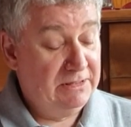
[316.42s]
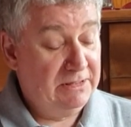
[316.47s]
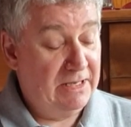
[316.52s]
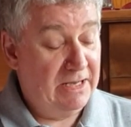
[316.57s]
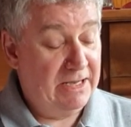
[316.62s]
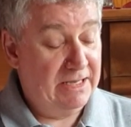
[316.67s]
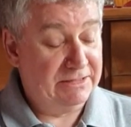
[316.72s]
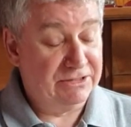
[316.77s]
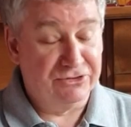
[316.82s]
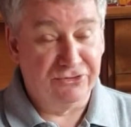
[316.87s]

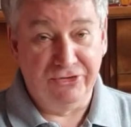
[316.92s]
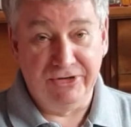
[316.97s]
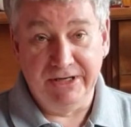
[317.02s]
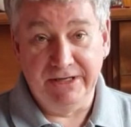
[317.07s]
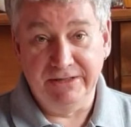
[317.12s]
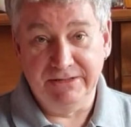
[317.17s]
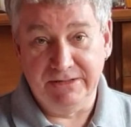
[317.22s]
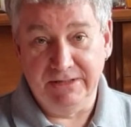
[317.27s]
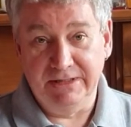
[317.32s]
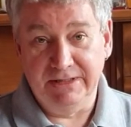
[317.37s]
And
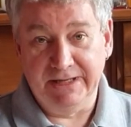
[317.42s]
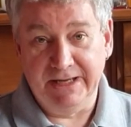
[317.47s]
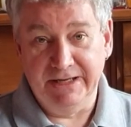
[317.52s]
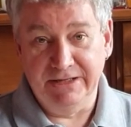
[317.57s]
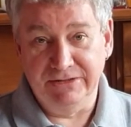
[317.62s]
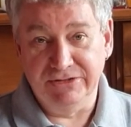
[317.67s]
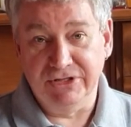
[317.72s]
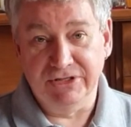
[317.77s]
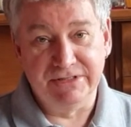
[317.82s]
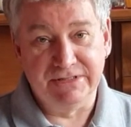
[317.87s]
grey,
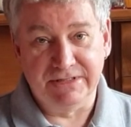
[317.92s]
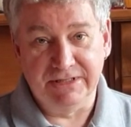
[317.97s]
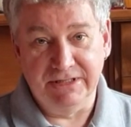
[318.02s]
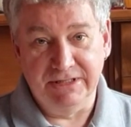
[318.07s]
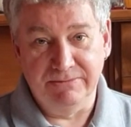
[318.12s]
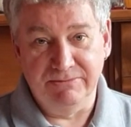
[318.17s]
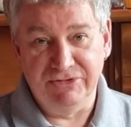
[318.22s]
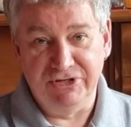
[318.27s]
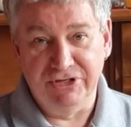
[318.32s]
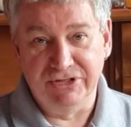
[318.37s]
again, is just
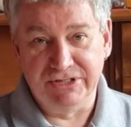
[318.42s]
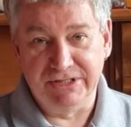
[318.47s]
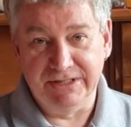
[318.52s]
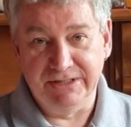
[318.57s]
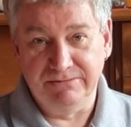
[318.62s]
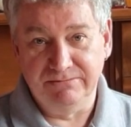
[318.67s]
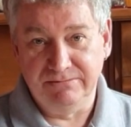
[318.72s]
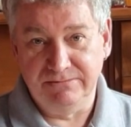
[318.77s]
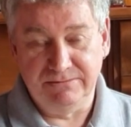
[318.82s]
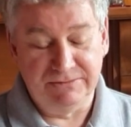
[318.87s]

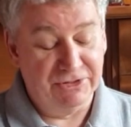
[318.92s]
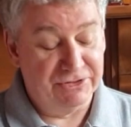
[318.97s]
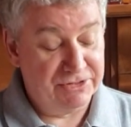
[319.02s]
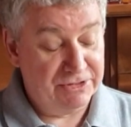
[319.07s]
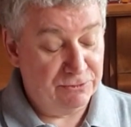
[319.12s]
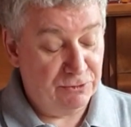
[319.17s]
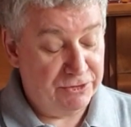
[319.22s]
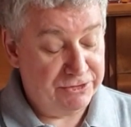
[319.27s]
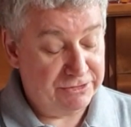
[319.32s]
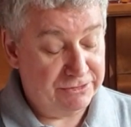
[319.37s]
dirty
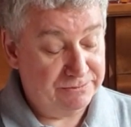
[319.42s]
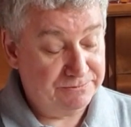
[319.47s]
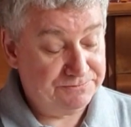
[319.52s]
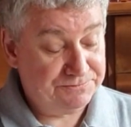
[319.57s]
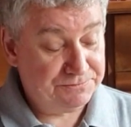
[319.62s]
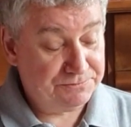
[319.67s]
water.